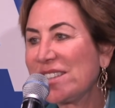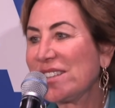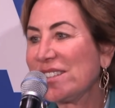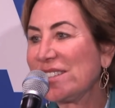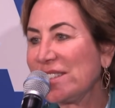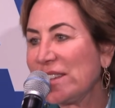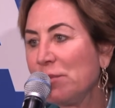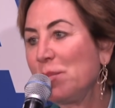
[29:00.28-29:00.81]

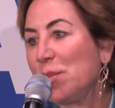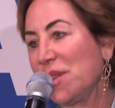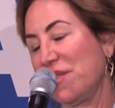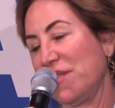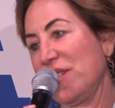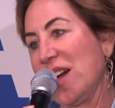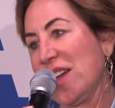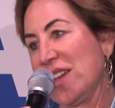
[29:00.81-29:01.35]

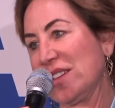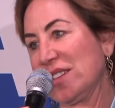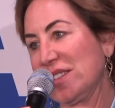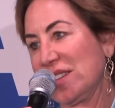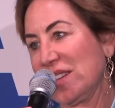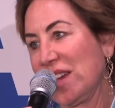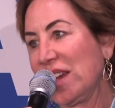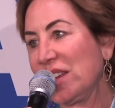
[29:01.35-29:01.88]
simplify it
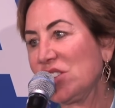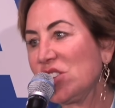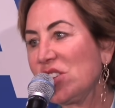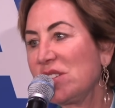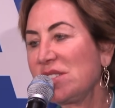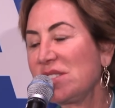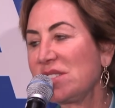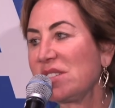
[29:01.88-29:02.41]
and
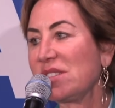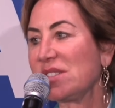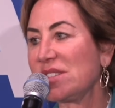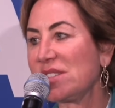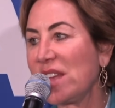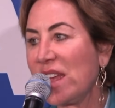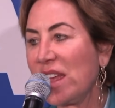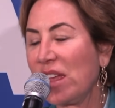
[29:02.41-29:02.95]
just
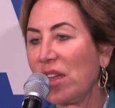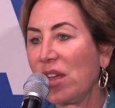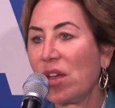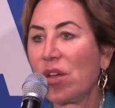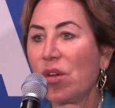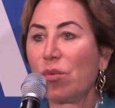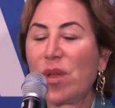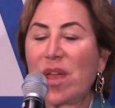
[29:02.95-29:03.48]
say
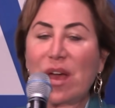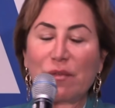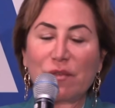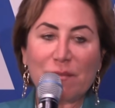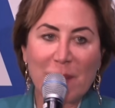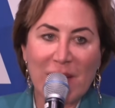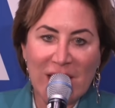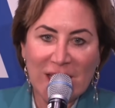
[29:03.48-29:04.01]
we have
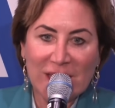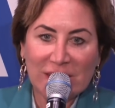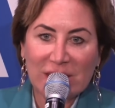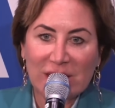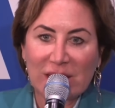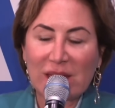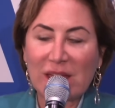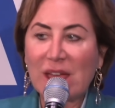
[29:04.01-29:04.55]
men
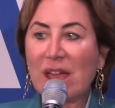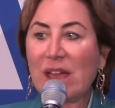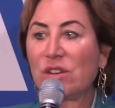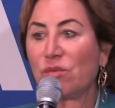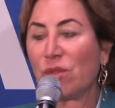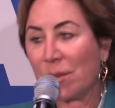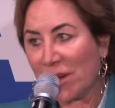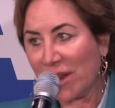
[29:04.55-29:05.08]
and
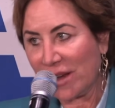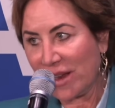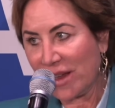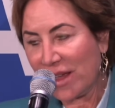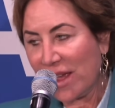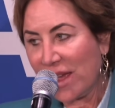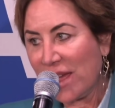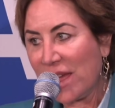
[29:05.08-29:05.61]
women.
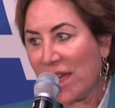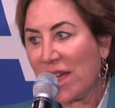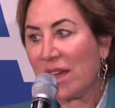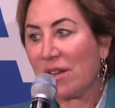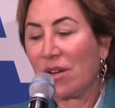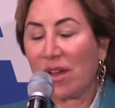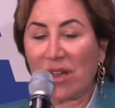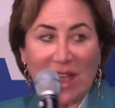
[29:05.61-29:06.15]

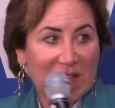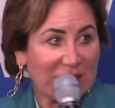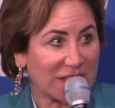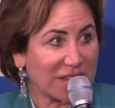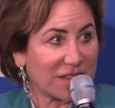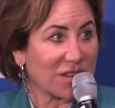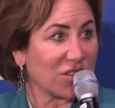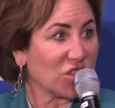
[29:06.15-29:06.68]

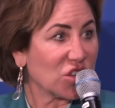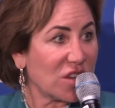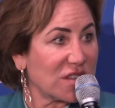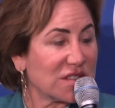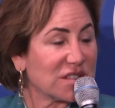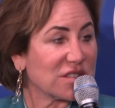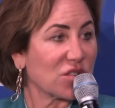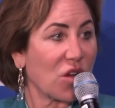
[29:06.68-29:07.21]
and
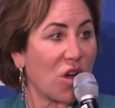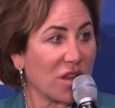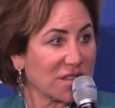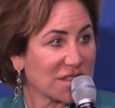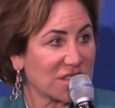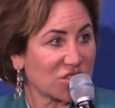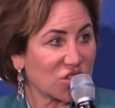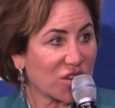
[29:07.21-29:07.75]
just
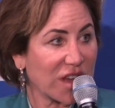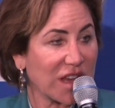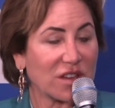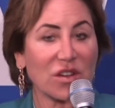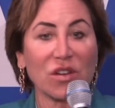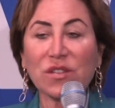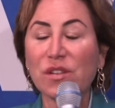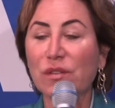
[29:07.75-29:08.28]
concentrate
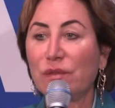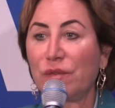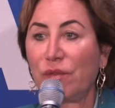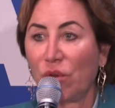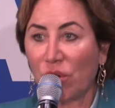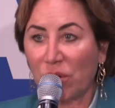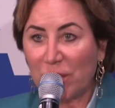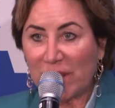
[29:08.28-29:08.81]
on the
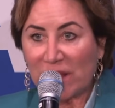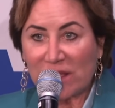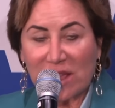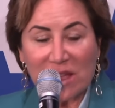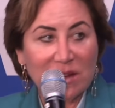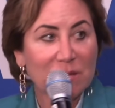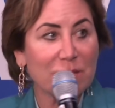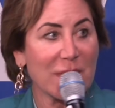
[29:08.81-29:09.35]
4
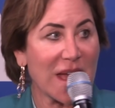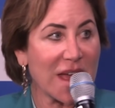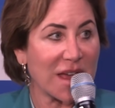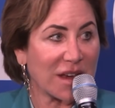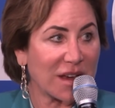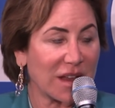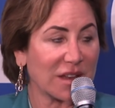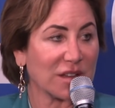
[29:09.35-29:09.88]
billion
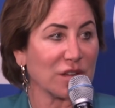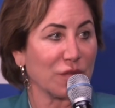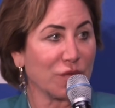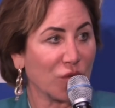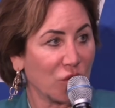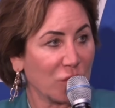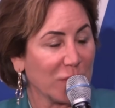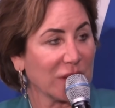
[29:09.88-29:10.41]
men and the
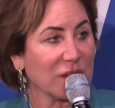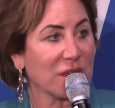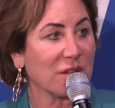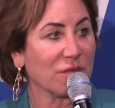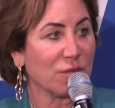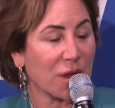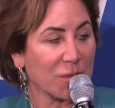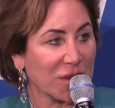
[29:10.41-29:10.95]
4
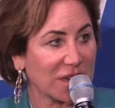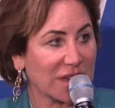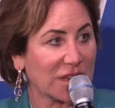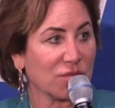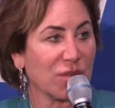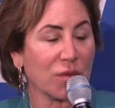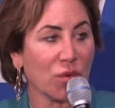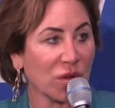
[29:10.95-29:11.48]
billion women
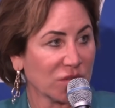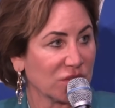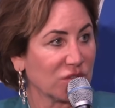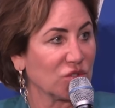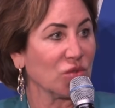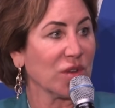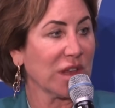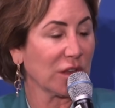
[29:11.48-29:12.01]
that we want
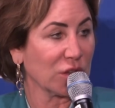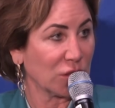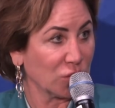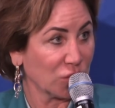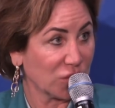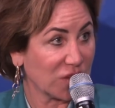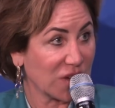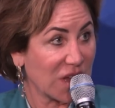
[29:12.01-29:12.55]
to include.